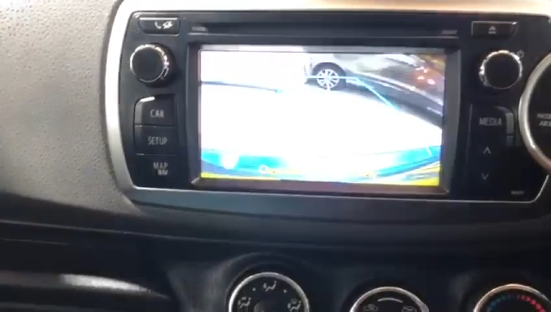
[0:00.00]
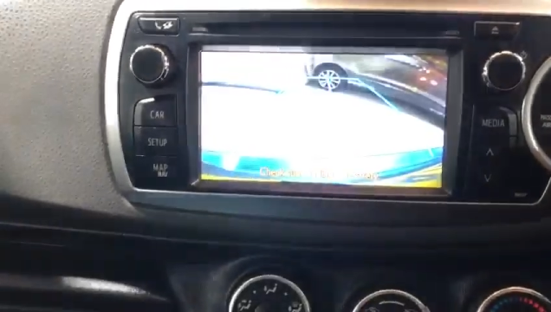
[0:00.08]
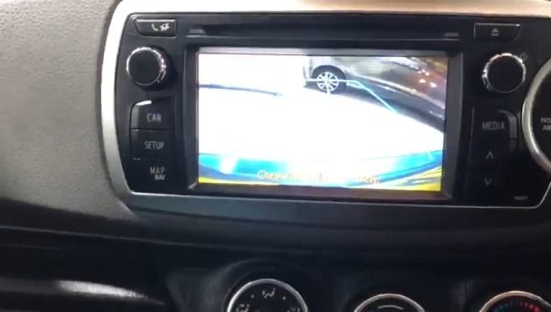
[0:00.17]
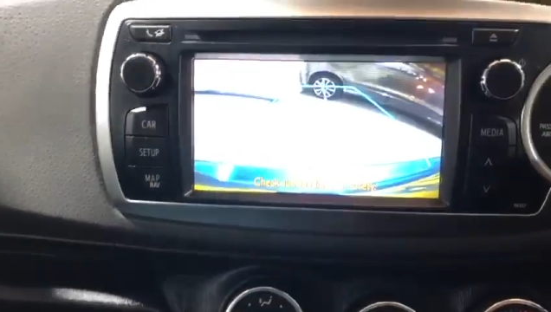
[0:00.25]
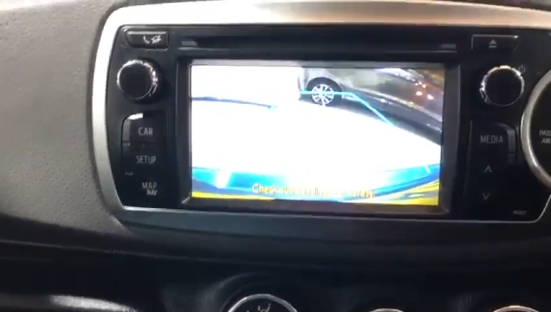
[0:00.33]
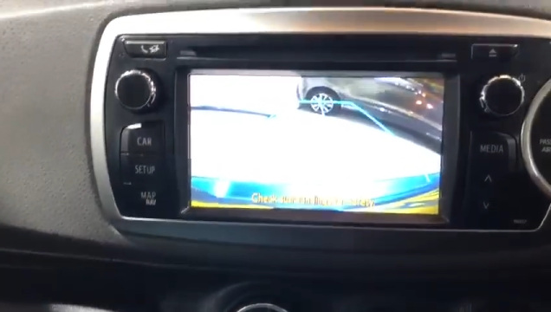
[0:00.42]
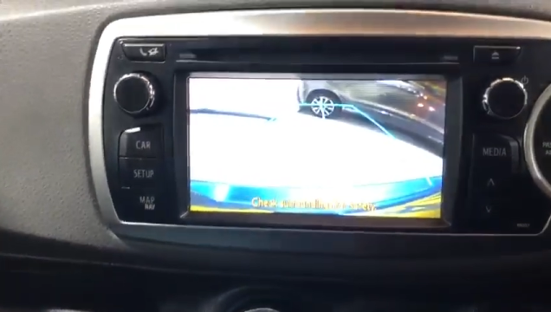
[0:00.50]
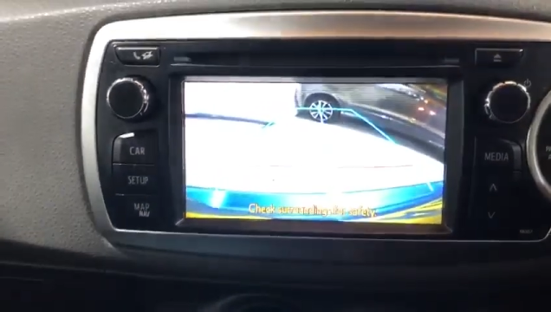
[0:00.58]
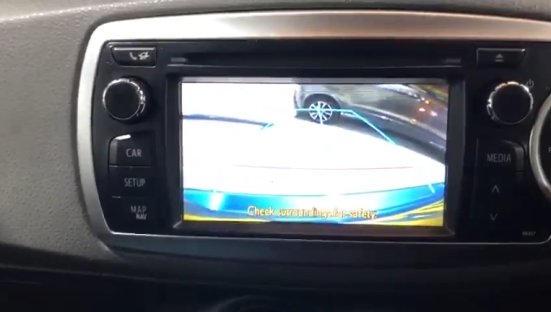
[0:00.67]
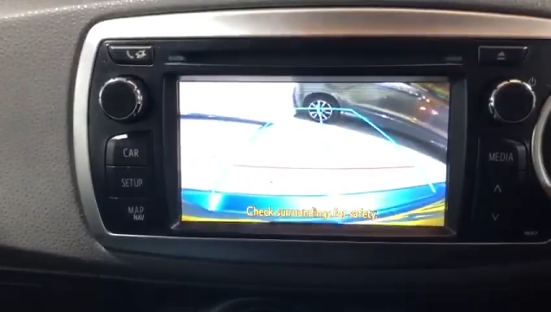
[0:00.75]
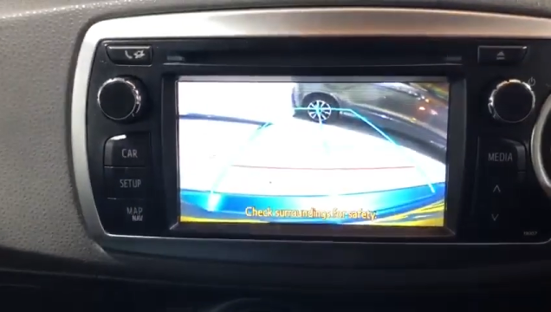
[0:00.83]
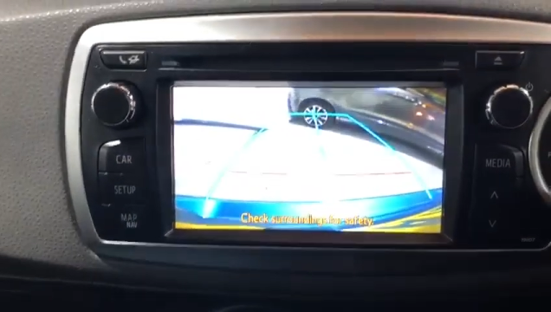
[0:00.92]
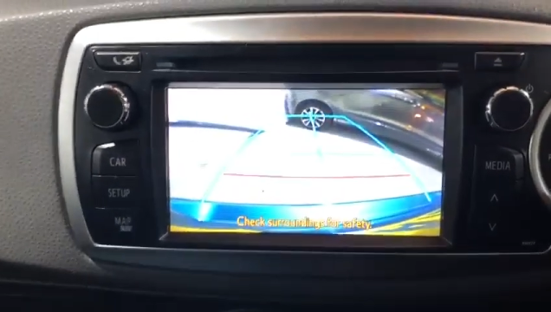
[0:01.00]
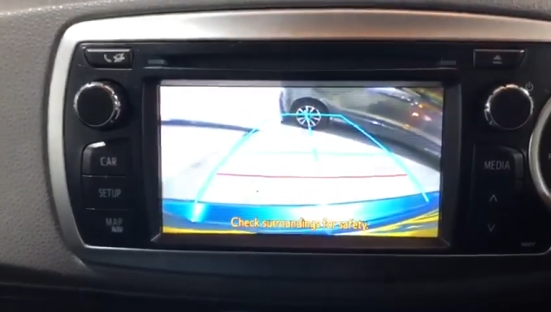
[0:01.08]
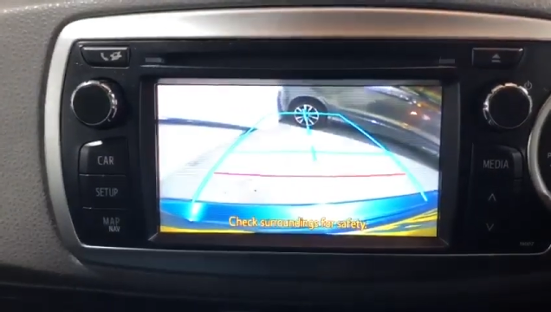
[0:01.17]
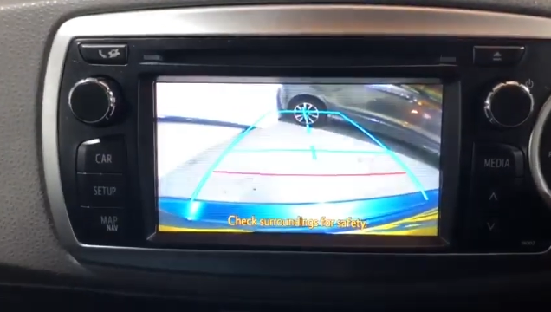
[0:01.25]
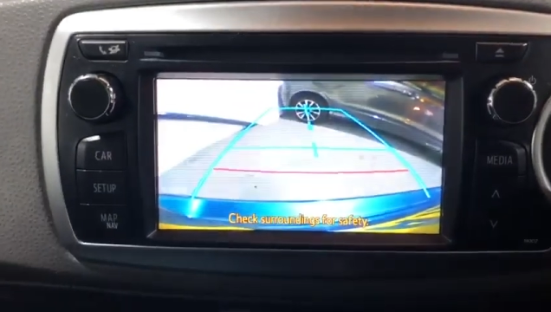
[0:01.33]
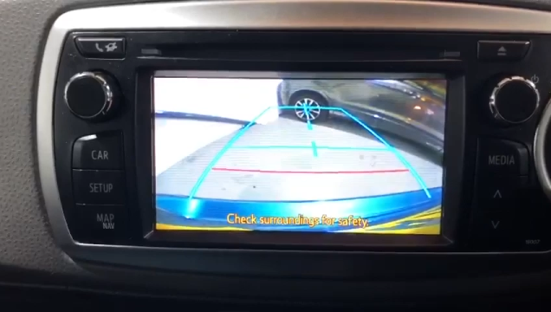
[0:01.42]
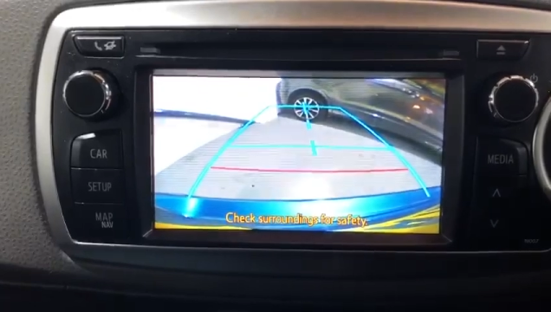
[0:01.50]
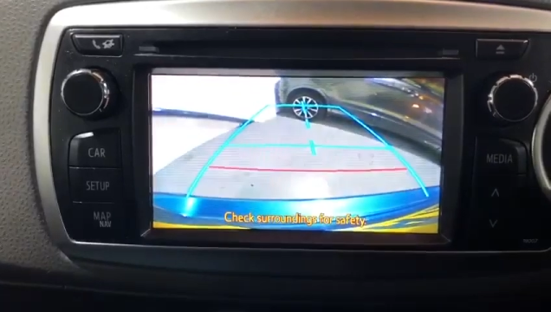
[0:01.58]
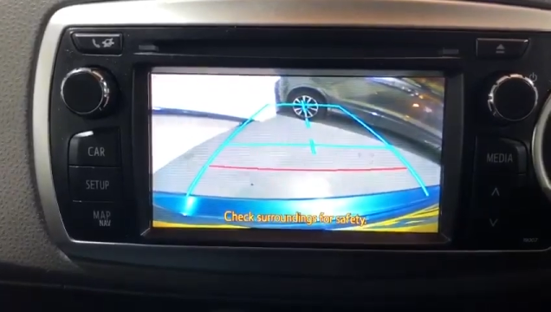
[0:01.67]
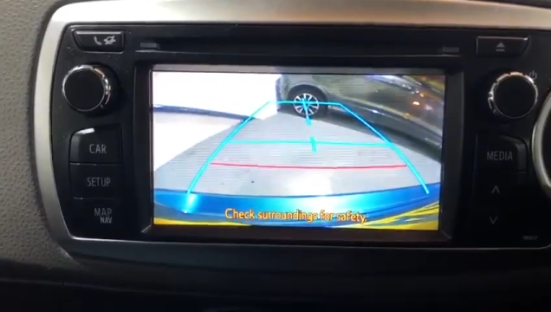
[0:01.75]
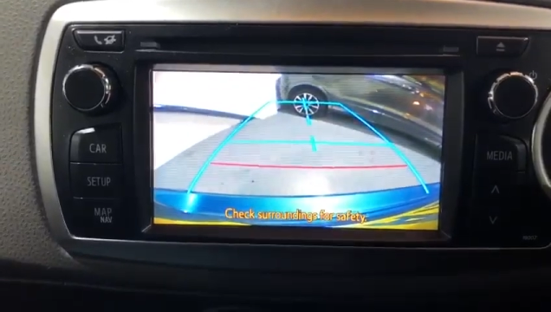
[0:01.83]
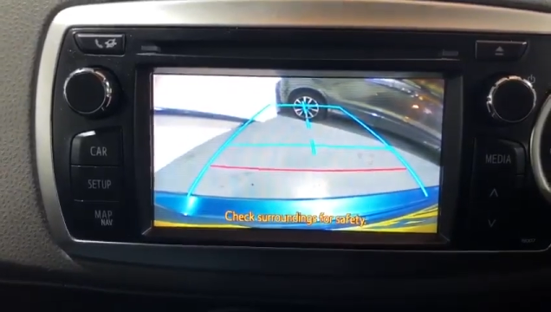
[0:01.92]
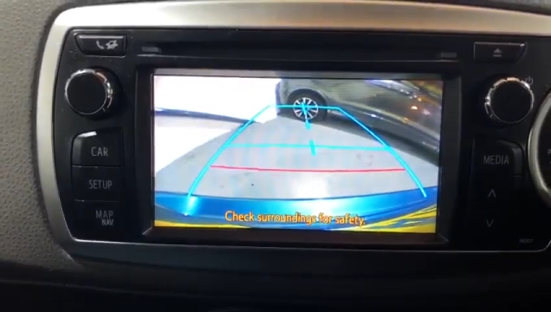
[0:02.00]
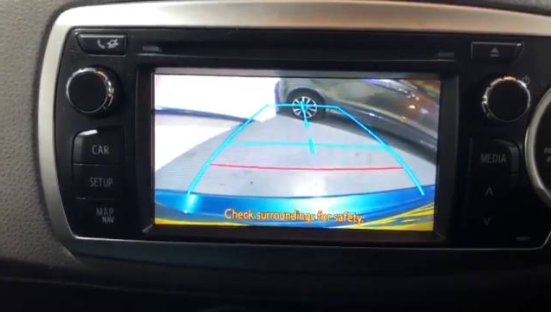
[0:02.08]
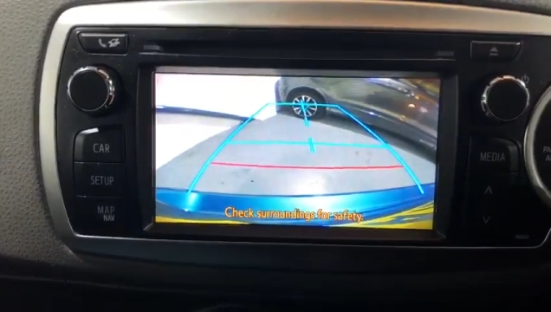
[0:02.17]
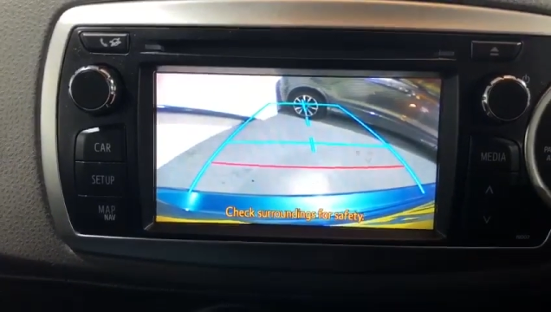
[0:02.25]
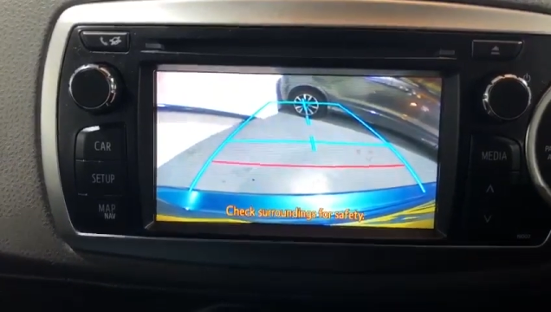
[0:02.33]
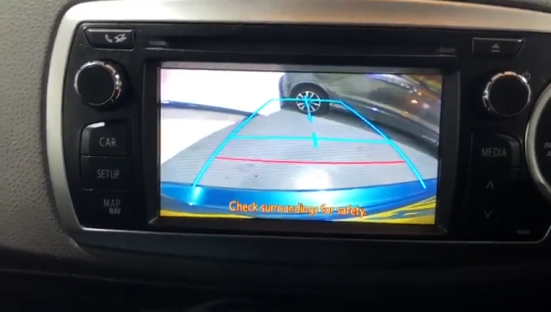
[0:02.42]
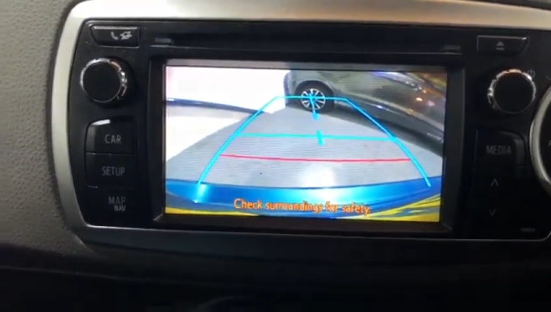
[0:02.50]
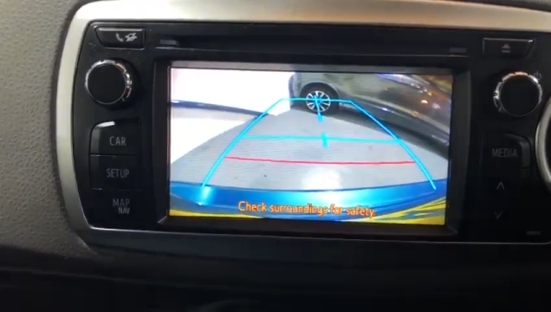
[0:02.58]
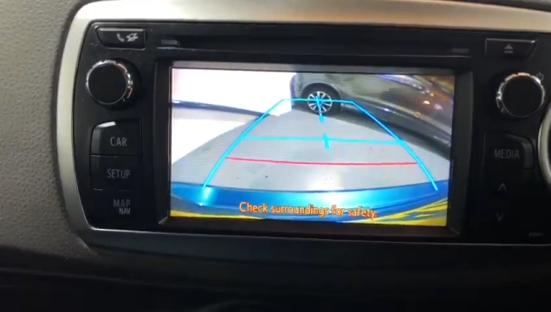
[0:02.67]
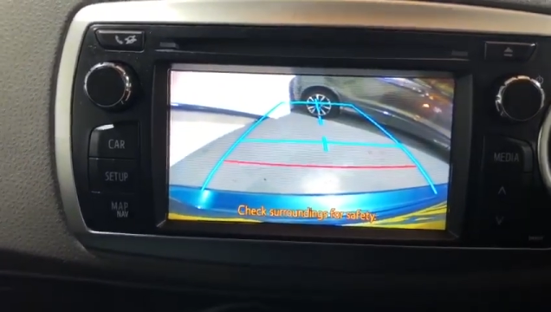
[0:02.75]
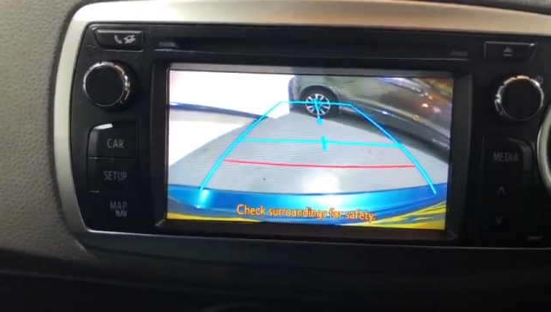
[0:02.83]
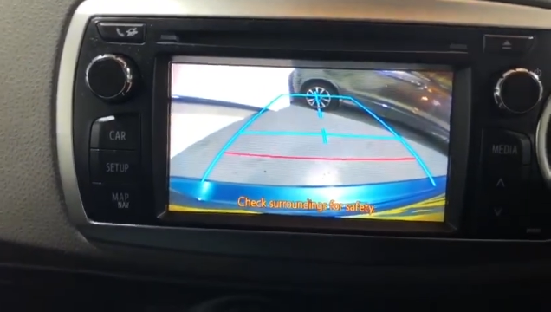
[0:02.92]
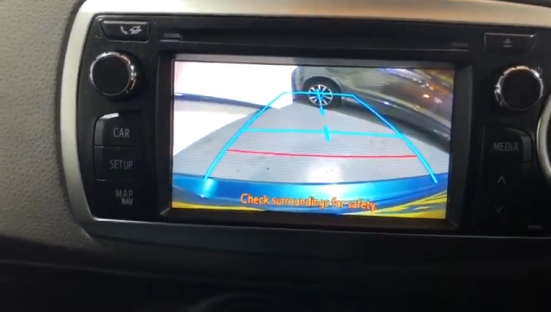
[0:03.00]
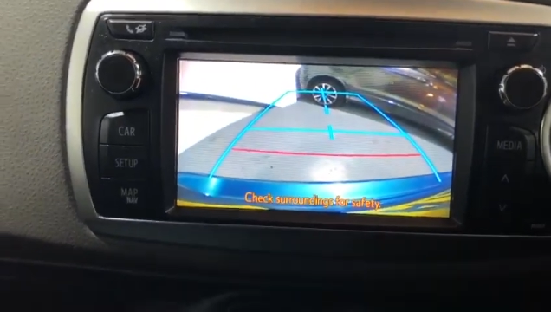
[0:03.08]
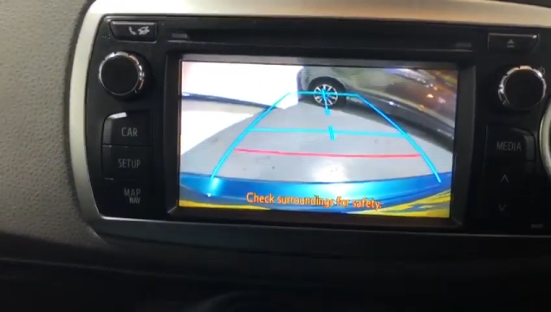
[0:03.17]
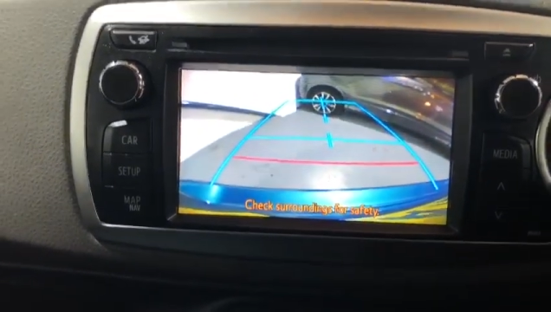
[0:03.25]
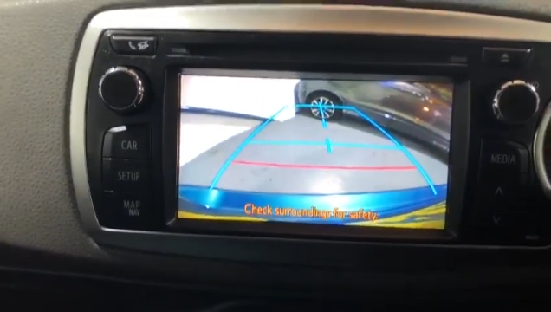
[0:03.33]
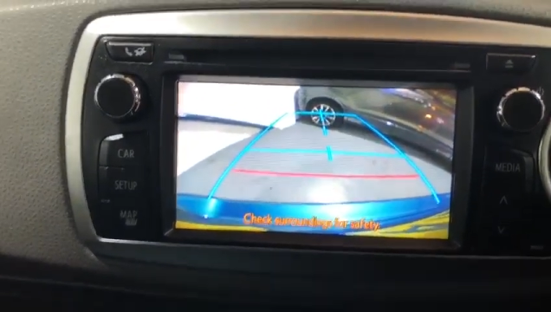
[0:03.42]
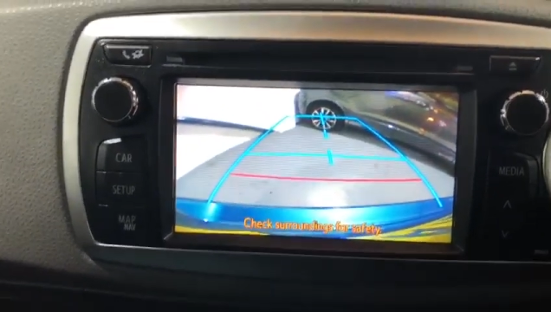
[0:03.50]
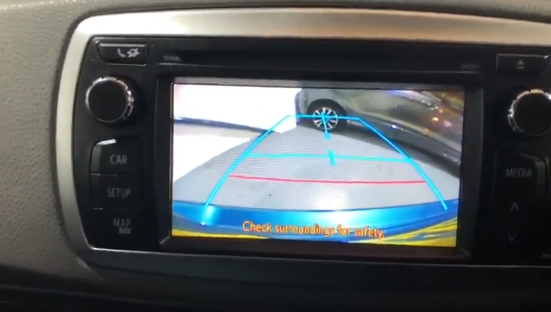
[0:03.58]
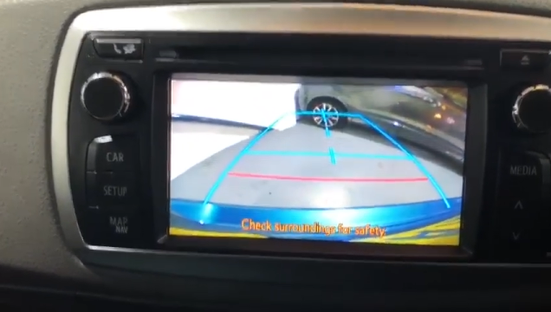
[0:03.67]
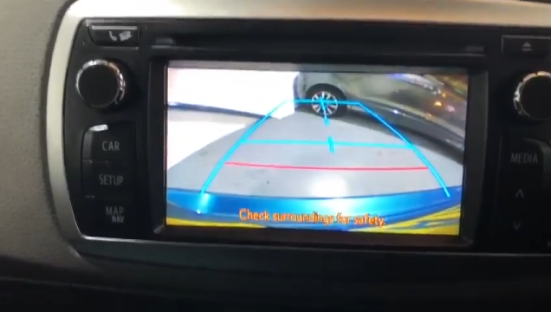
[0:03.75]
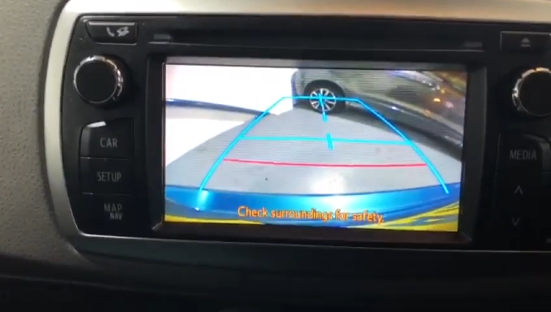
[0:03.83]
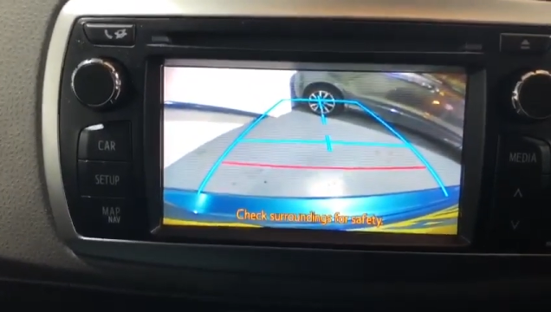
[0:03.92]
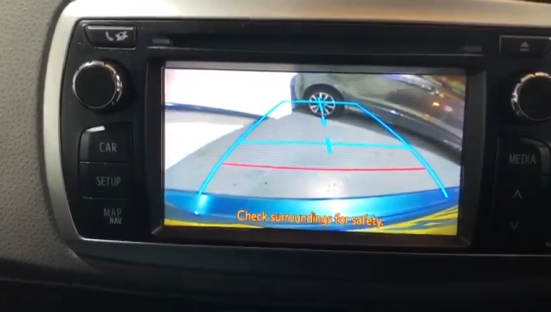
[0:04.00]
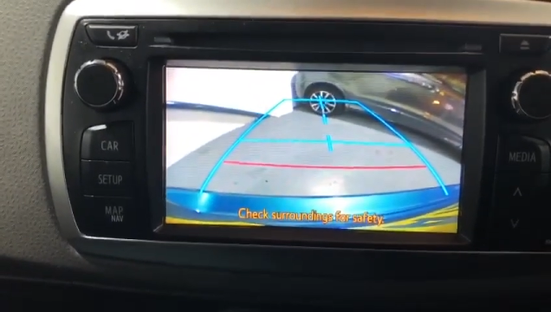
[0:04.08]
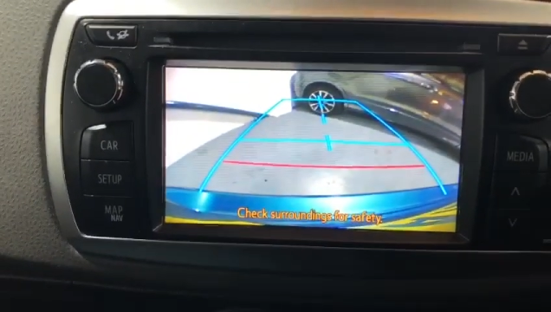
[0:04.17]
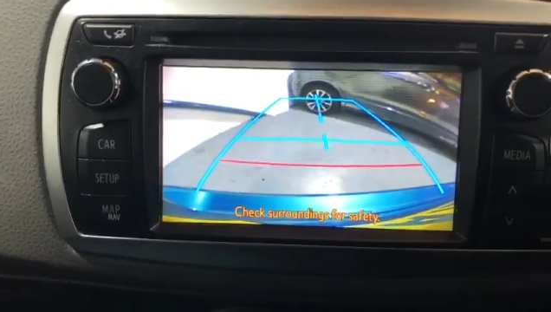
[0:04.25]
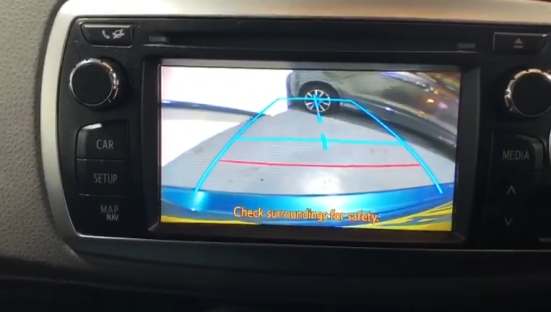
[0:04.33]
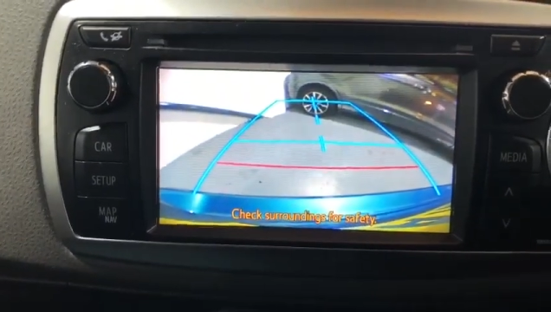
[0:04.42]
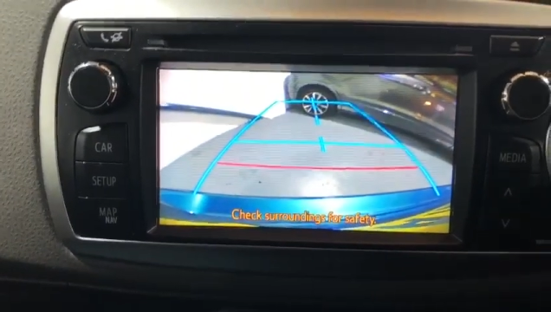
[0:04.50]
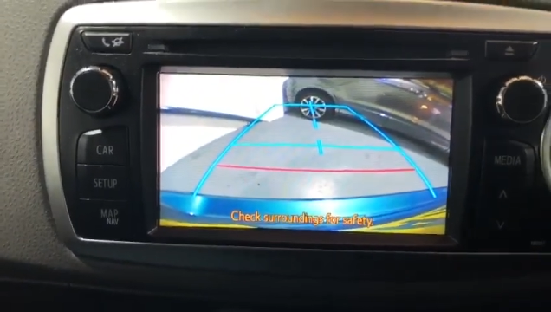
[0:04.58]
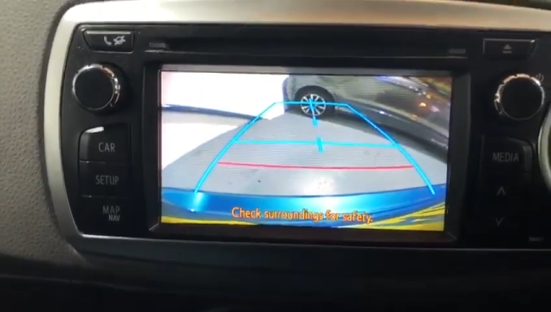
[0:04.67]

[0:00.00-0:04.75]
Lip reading: [unreadable: no face in view]